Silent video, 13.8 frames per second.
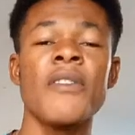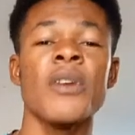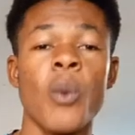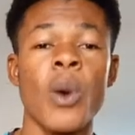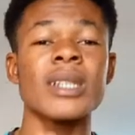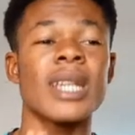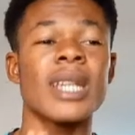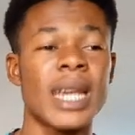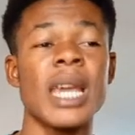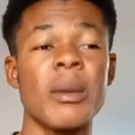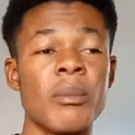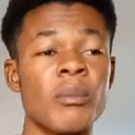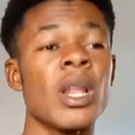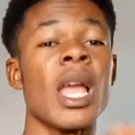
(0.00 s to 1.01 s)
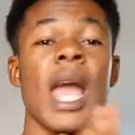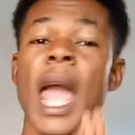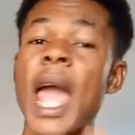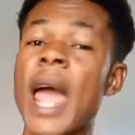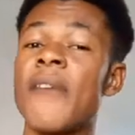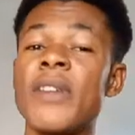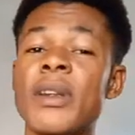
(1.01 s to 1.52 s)
If you watch the game,
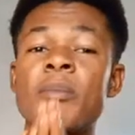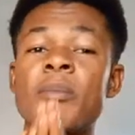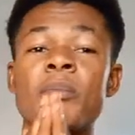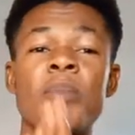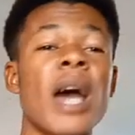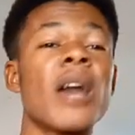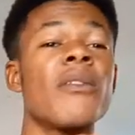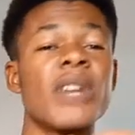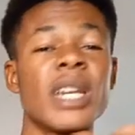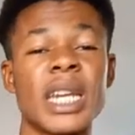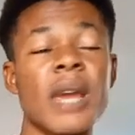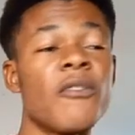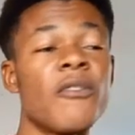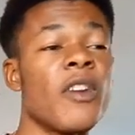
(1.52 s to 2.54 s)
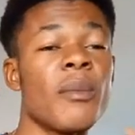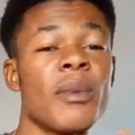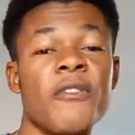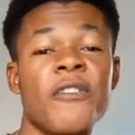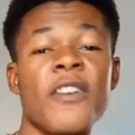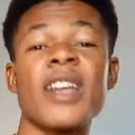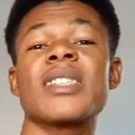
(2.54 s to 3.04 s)
every part of the game
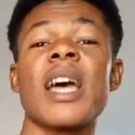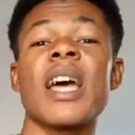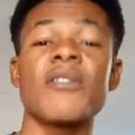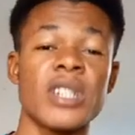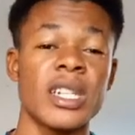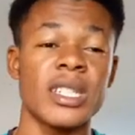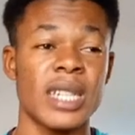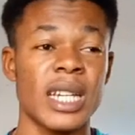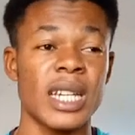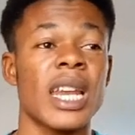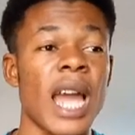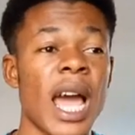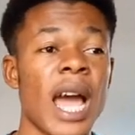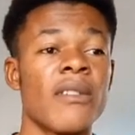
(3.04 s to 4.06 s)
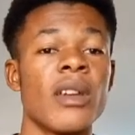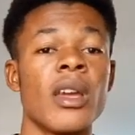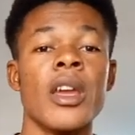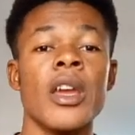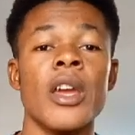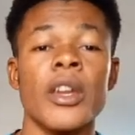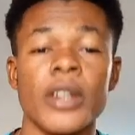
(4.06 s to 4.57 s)
from the first half to the second
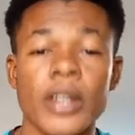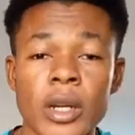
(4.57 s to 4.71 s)
half,